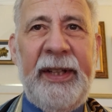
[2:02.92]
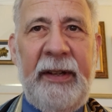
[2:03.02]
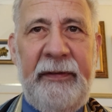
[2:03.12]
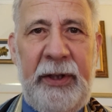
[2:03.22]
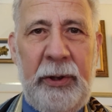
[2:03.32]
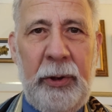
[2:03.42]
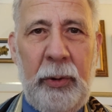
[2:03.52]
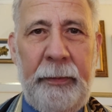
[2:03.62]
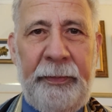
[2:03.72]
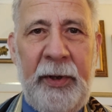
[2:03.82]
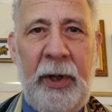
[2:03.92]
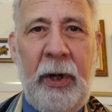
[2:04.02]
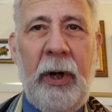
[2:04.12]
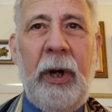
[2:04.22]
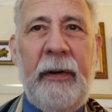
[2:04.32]
Avihu
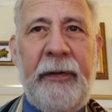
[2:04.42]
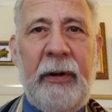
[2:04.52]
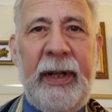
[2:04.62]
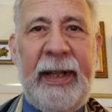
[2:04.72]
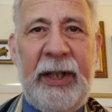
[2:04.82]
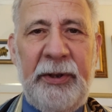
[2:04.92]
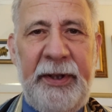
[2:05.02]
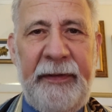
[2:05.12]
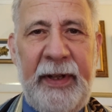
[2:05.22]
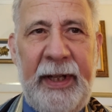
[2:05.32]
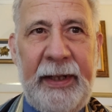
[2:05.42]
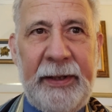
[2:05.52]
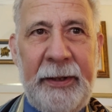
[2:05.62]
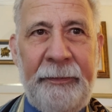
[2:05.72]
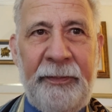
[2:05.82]
offer
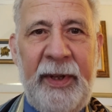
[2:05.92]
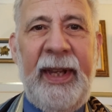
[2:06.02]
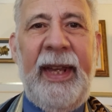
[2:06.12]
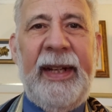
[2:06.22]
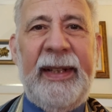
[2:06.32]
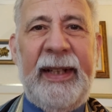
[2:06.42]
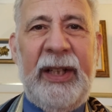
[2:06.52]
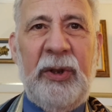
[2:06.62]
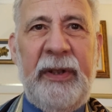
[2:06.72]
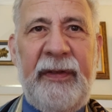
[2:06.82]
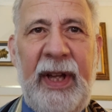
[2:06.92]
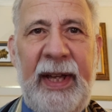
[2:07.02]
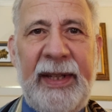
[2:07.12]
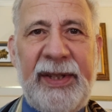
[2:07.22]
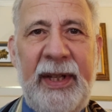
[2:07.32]
ill-defined and
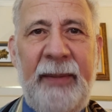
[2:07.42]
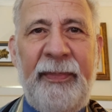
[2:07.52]
ill-advised